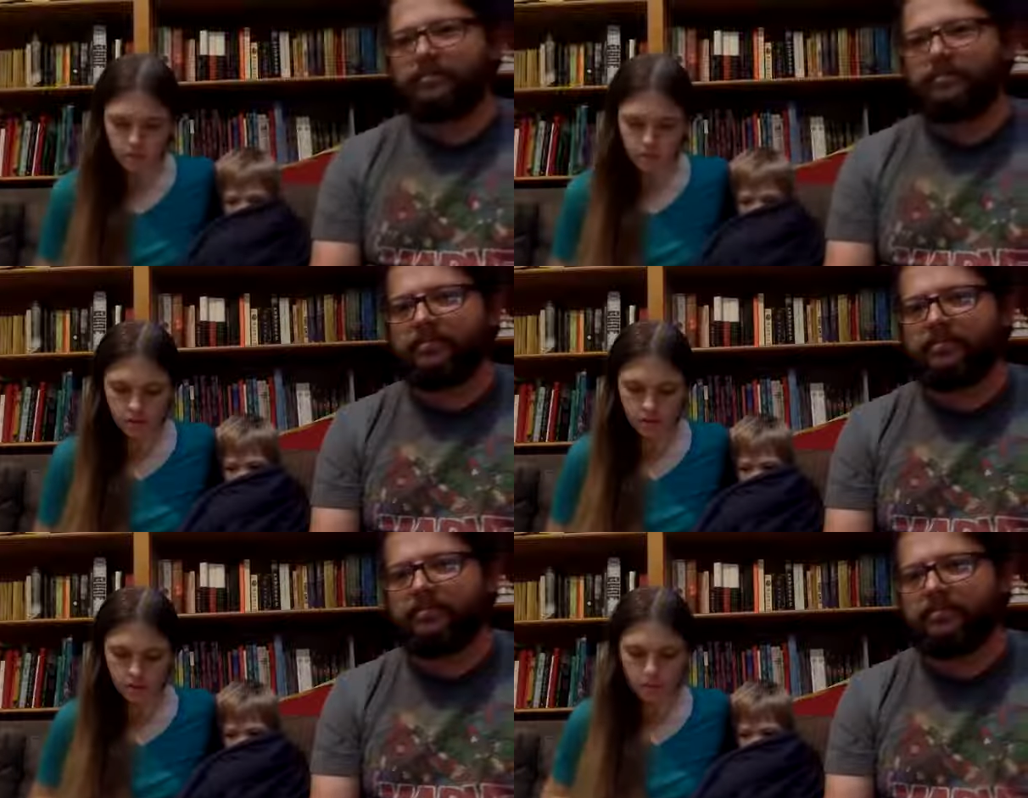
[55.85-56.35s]

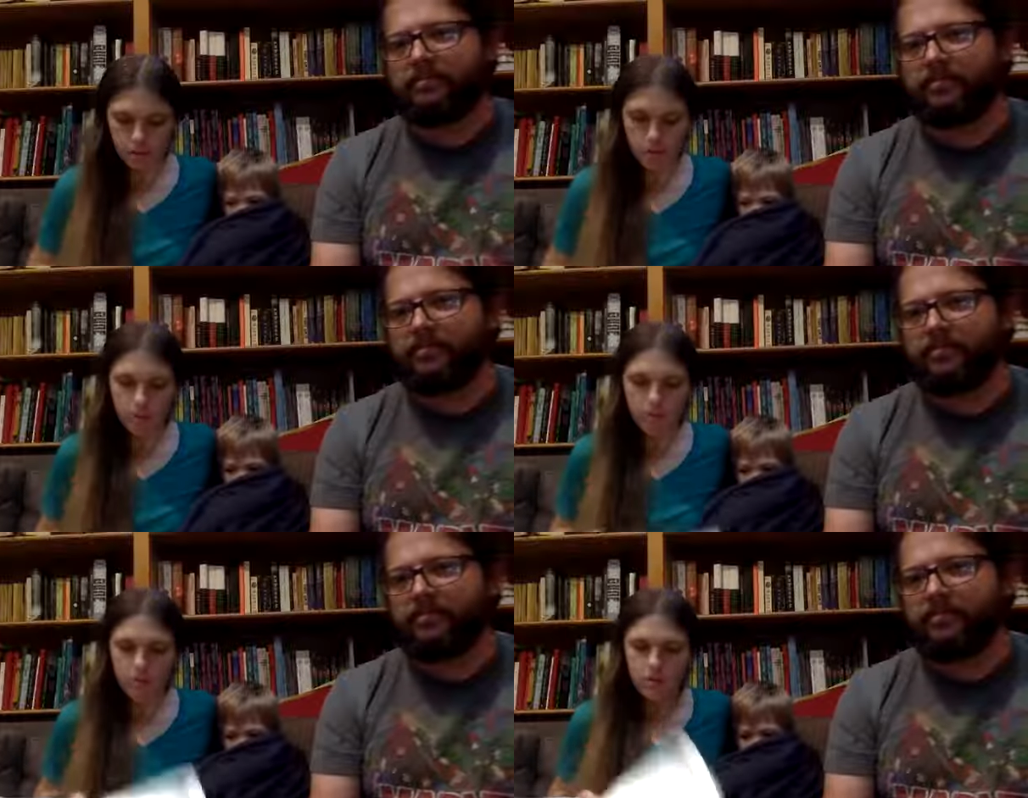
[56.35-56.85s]
Speaker 1: and I'm
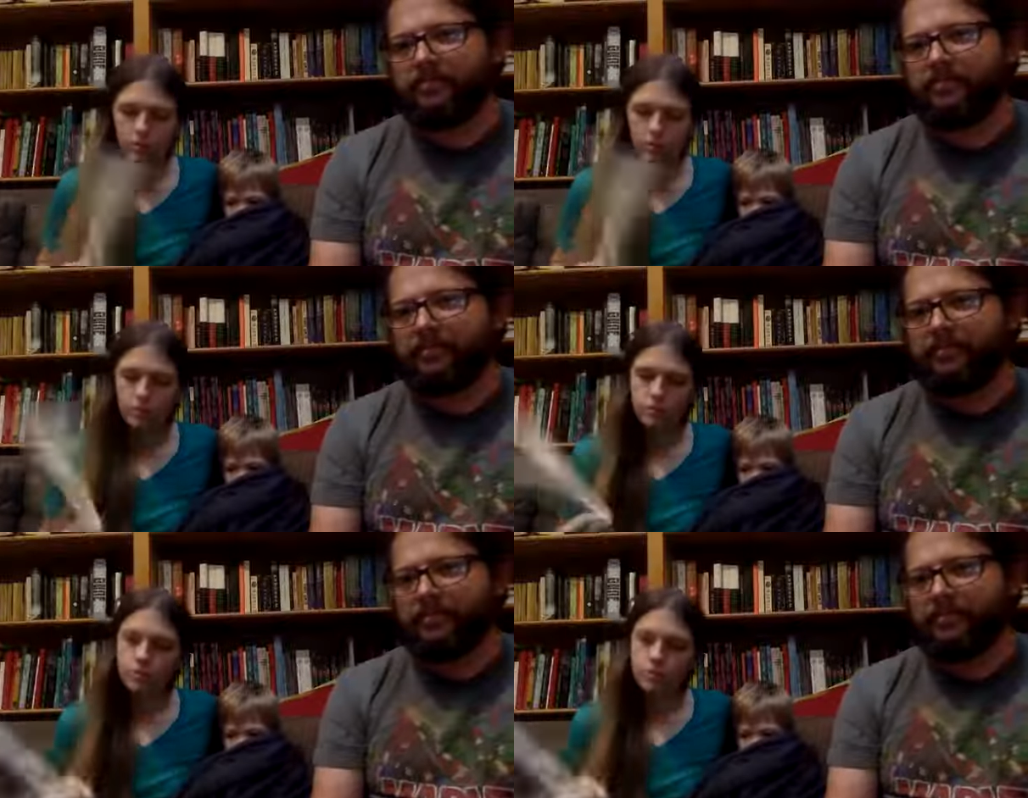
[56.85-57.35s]
reading out of
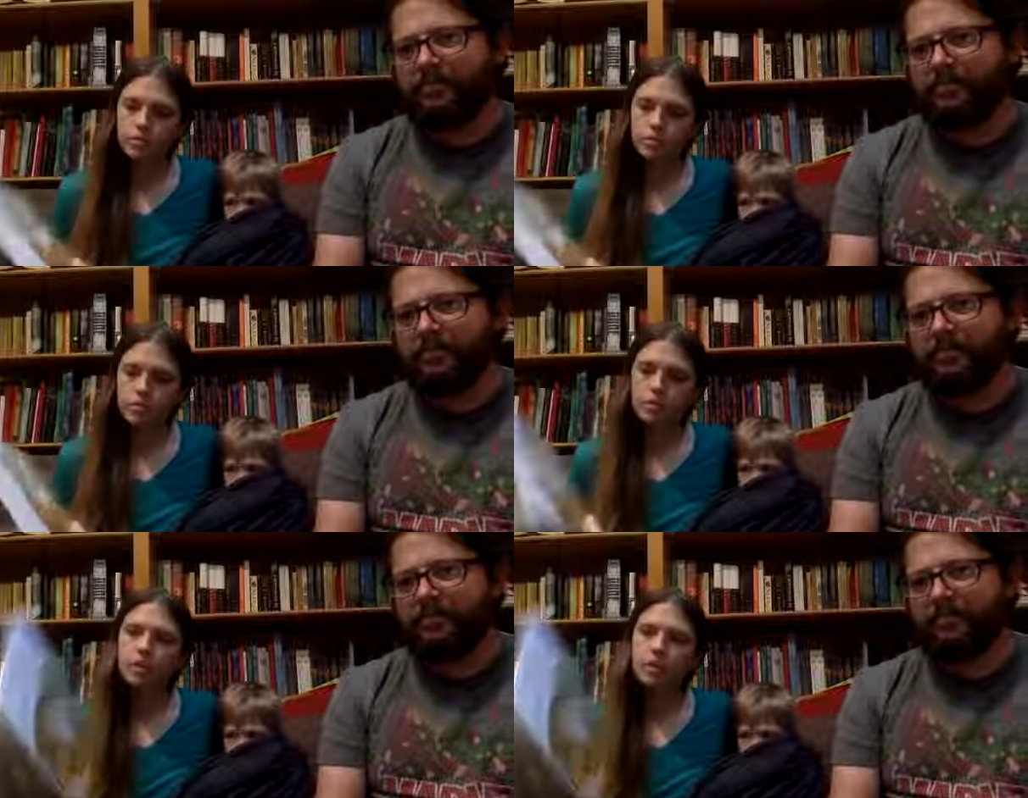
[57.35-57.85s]

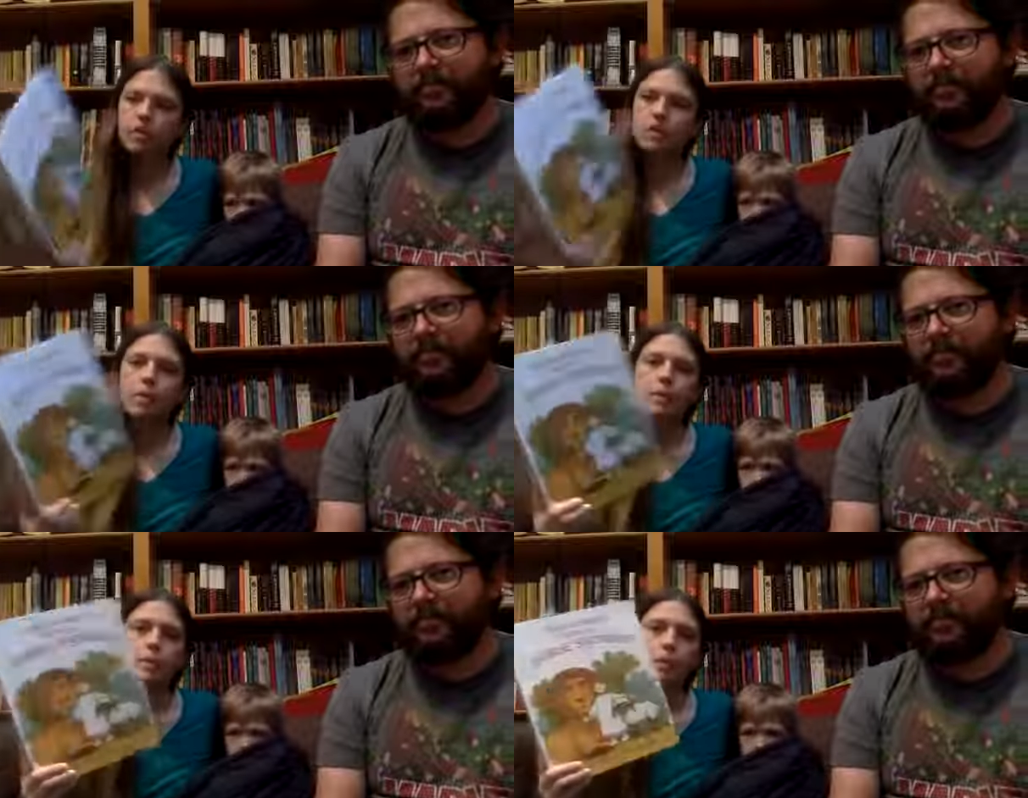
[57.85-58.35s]
uh, the
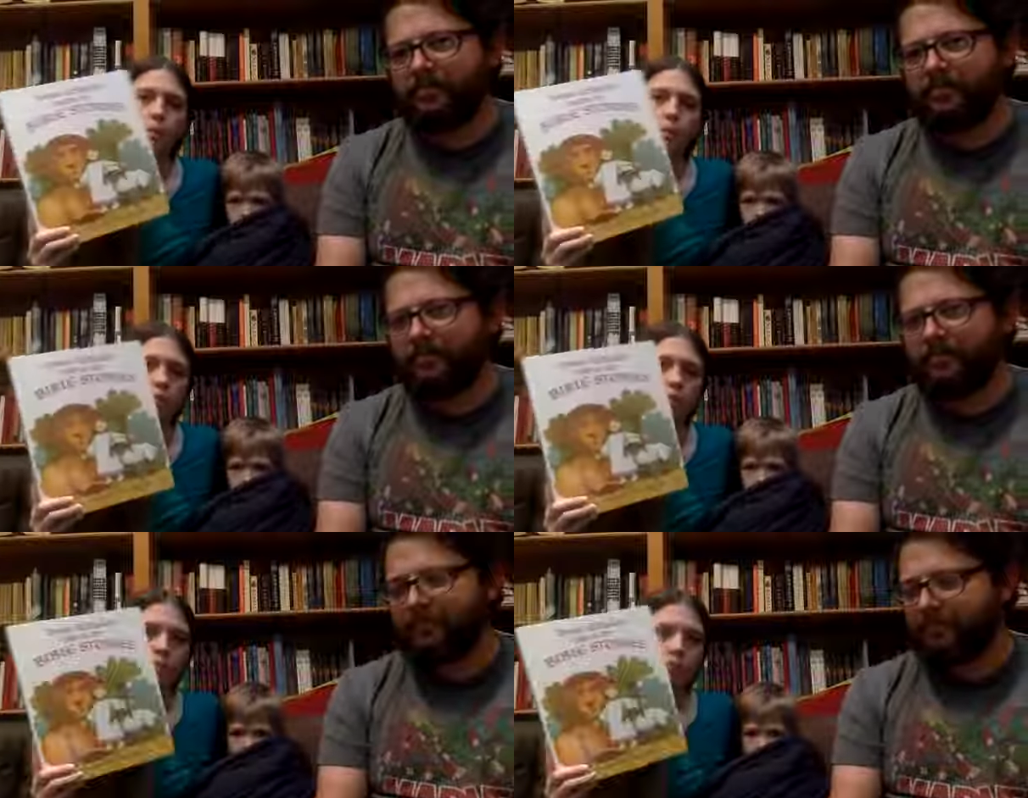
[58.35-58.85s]
Tomie dePaola
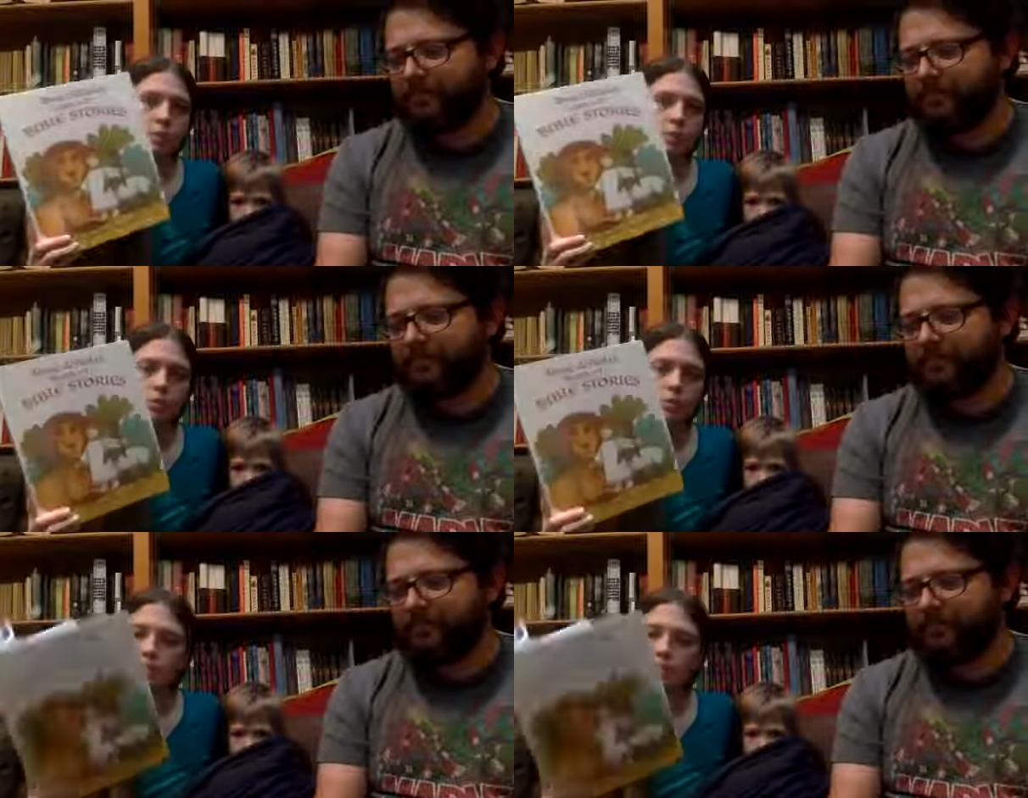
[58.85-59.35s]
book of Bible
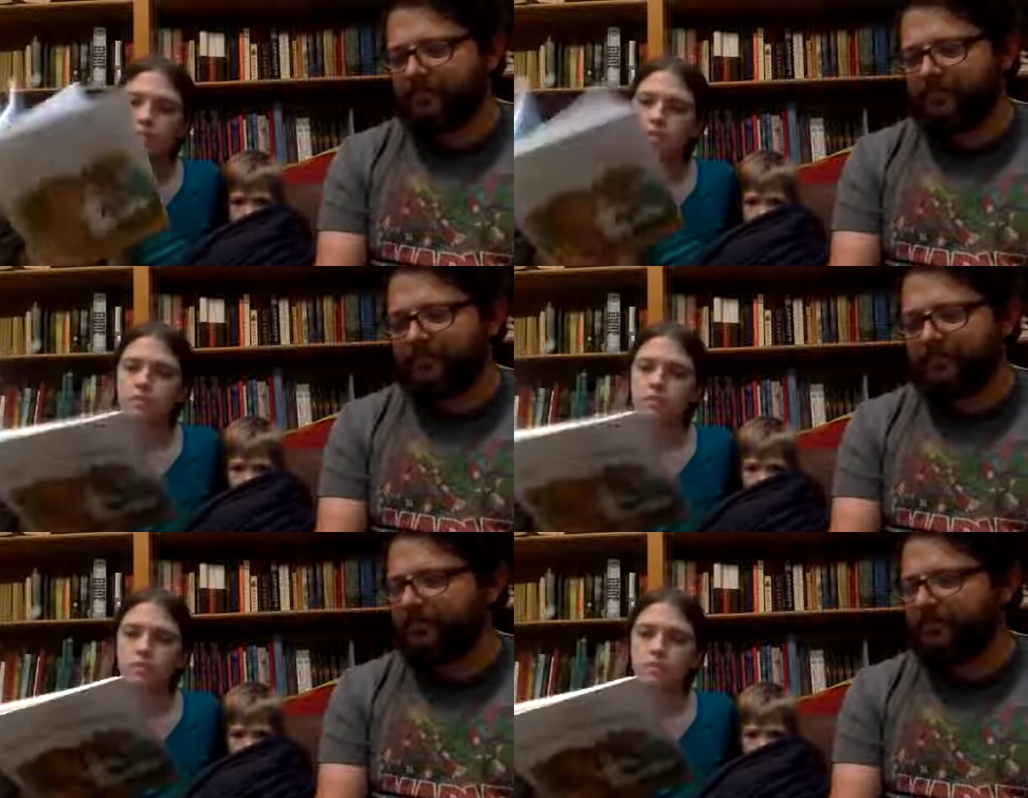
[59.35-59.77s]
stories.